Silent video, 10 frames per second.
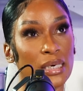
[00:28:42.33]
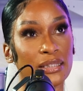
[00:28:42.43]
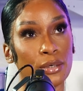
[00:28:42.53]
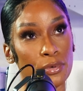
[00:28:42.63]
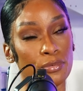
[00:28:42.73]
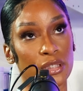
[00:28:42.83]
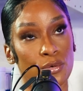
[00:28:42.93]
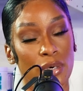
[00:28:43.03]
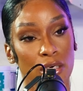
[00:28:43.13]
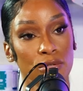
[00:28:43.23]
think we was
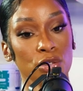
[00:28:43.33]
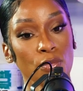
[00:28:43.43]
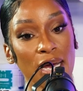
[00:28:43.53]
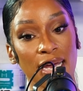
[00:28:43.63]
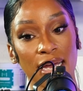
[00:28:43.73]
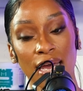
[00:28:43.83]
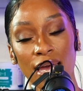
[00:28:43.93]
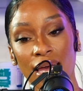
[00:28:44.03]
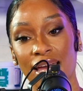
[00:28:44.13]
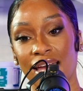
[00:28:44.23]
going on Sway.
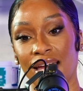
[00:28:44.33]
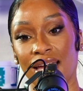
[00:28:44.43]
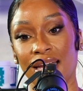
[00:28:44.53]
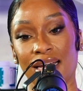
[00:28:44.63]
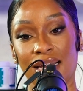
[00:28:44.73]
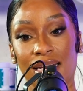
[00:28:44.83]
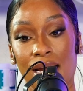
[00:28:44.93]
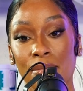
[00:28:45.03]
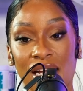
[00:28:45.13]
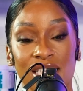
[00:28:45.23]
And
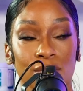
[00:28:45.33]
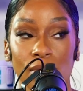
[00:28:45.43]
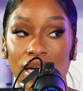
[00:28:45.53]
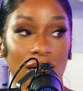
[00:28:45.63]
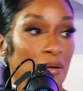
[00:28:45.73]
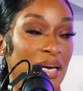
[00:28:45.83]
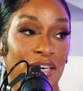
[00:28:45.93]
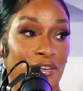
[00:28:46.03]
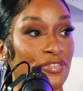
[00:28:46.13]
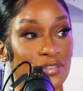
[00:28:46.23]
I'm like, Sway gonna
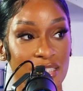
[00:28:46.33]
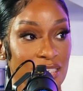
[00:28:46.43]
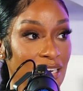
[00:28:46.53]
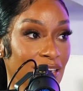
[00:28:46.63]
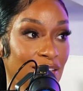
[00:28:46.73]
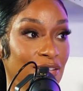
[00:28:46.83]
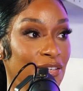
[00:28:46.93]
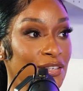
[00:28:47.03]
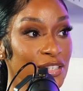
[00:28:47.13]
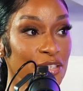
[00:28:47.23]
make you freestyle.
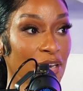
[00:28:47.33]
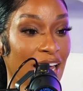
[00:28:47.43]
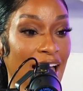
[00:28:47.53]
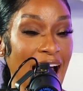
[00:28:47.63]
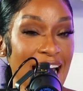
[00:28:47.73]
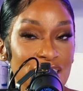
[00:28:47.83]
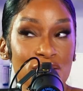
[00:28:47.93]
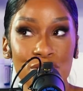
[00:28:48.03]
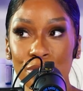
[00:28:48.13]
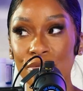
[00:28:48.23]
So, like, I
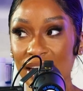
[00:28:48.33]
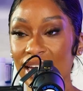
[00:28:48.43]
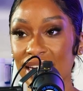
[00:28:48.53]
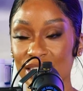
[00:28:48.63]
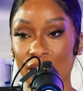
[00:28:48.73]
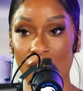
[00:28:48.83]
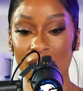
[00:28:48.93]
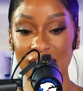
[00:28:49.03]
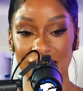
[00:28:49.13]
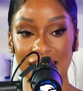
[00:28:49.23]
knew that as an
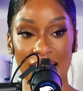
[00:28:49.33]
artist,